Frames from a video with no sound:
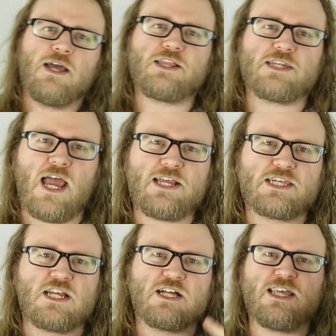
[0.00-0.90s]
It's
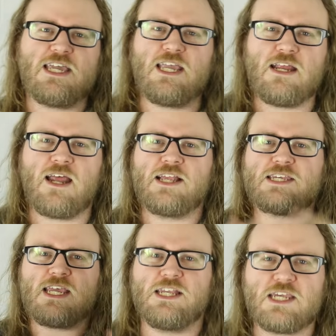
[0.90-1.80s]
nice and clean, and
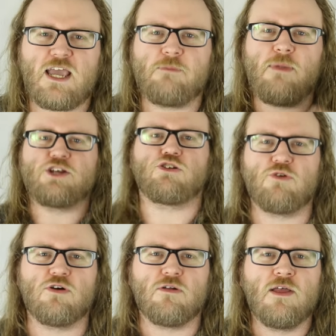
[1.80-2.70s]
it's easy and
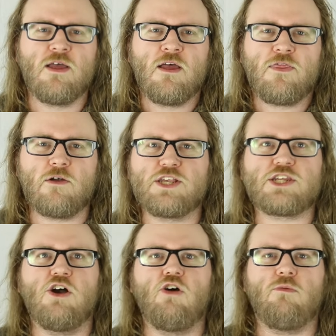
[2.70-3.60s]
measurable. There
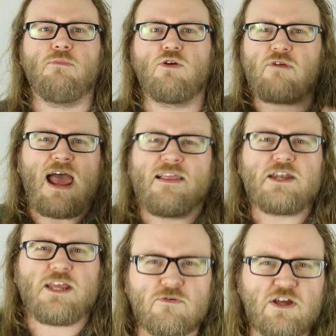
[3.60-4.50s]
is no
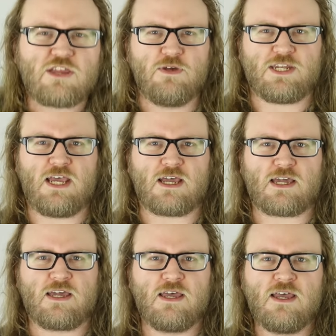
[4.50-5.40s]
morality
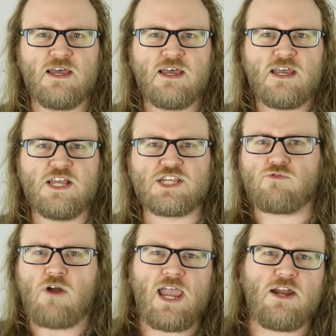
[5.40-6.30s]
arithmetic. Is
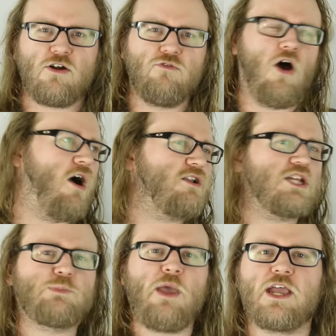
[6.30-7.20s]
it right or wrong
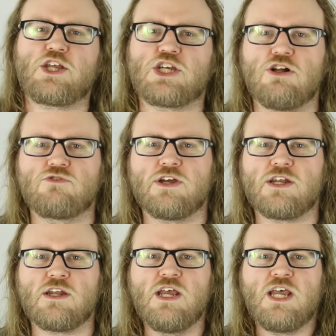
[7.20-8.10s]
to spank
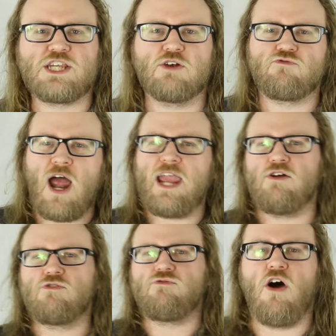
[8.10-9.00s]
children? Is it right
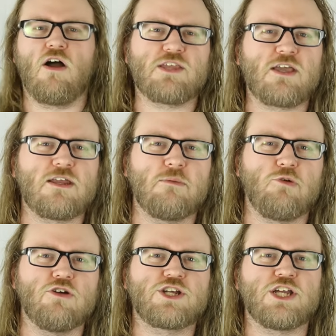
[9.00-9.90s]
or wrong to get an
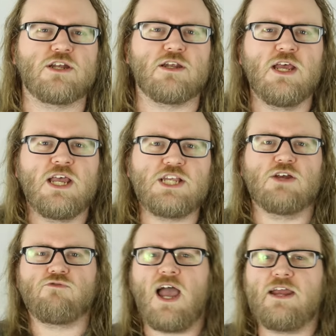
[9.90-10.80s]
abortion? Is
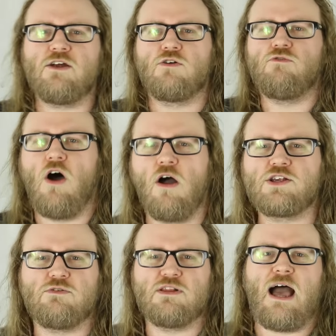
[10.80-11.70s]
it right or
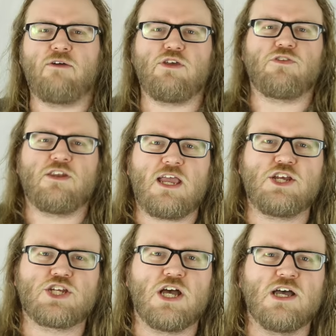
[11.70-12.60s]
wrong to allow
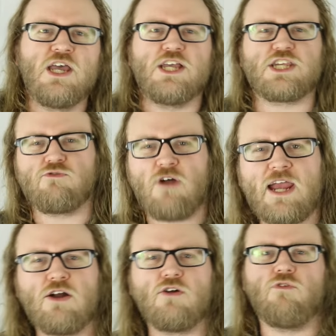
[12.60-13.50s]
euthanasia? Is it
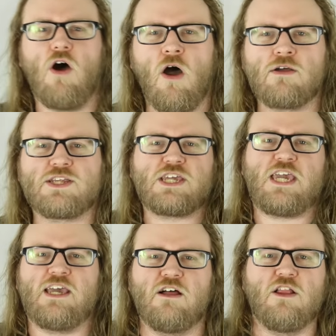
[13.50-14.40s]
right or wrong to
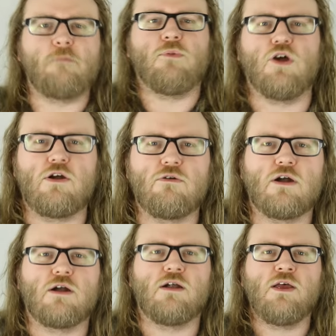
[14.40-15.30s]
kill a
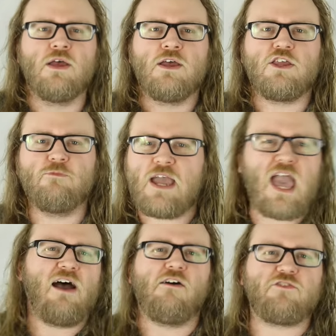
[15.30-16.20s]
murderer? You may
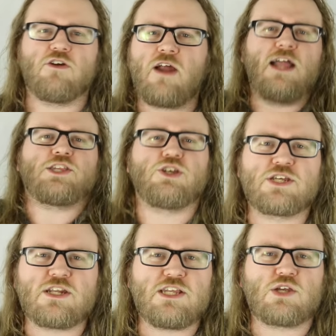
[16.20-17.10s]
have your
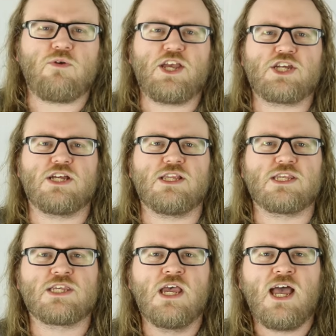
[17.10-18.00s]
answers to these
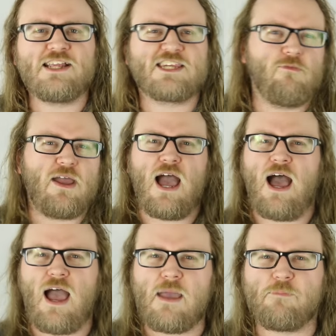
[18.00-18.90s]
questions, and so may
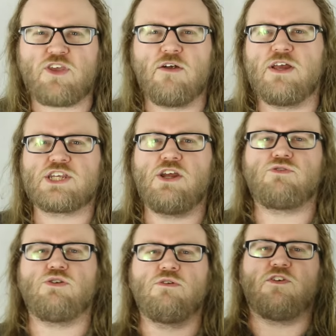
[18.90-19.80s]
I, but there is
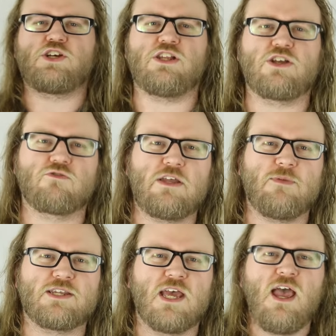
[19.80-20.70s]
no universal
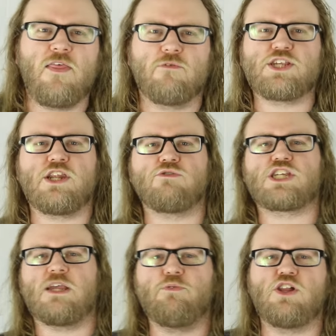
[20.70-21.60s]
agreement, and there is no
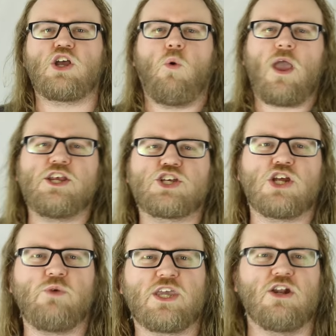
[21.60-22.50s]
simple
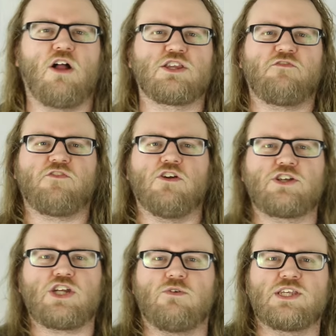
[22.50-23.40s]
equation we can all defer
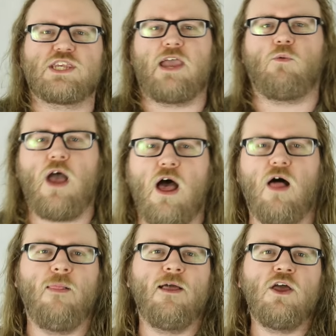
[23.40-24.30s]
to and say,
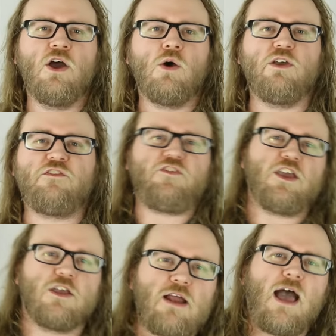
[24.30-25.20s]
well, we
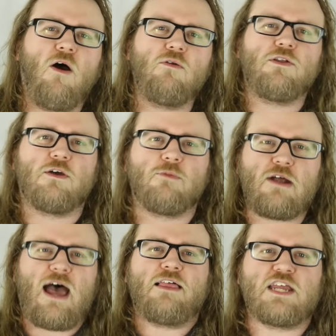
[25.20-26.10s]
figured out the
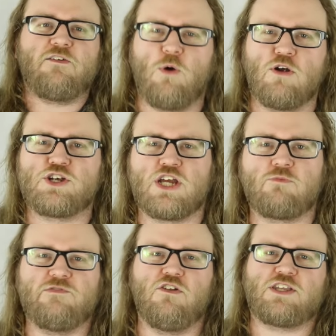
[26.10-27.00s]
morality of
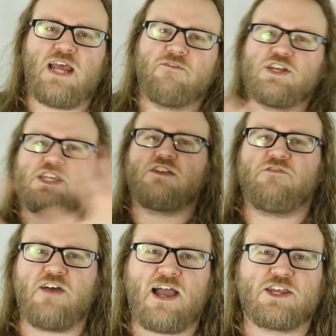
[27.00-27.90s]
abortion. We've looked at every single
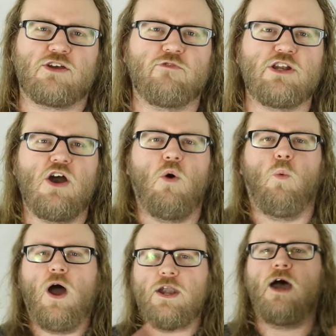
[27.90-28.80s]
factor, and we know
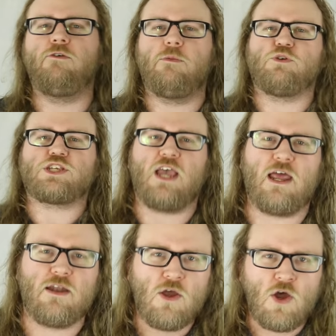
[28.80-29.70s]

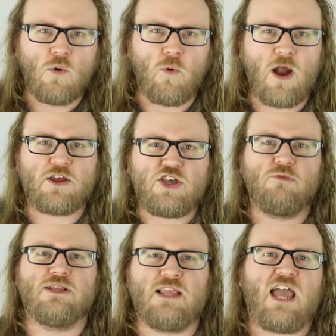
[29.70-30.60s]
100% where
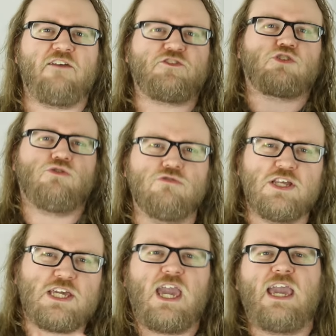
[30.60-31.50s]
human life
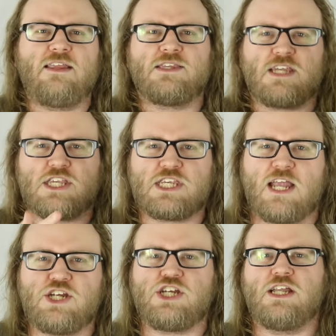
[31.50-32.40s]
truly gains its
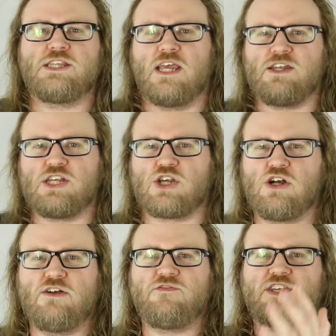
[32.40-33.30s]
sentience and
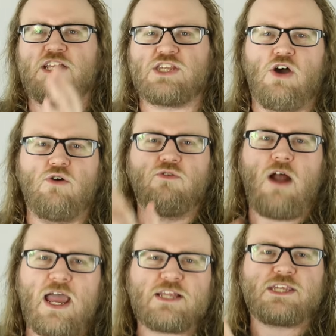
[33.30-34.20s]
deserves its own
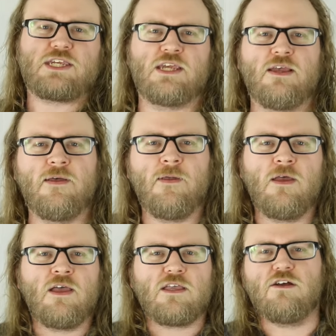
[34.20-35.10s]
rights.
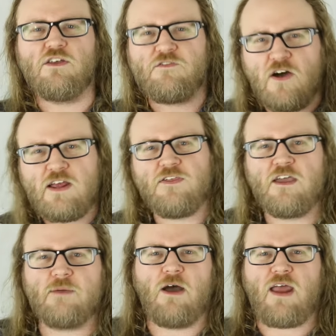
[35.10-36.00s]
You know, the funny
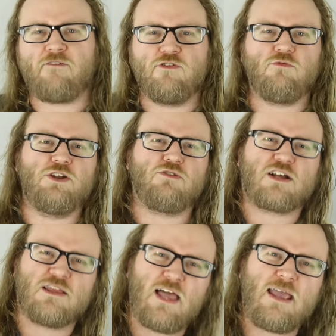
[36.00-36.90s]
thing about everyone who
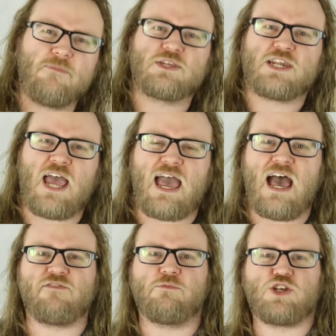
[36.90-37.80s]
claims to
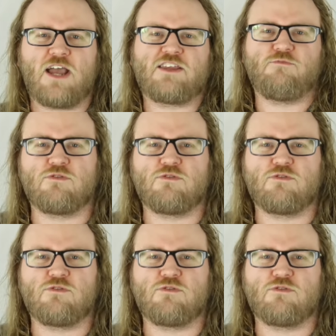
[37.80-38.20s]
have objective